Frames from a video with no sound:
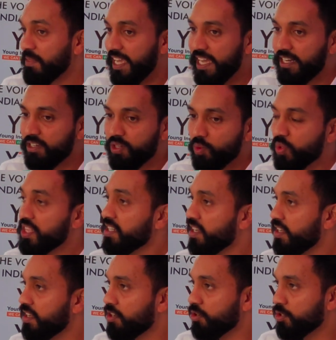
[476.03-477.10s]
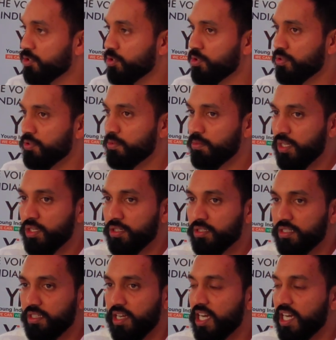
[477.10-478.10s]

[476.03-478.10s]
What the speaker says: And within a year or so, because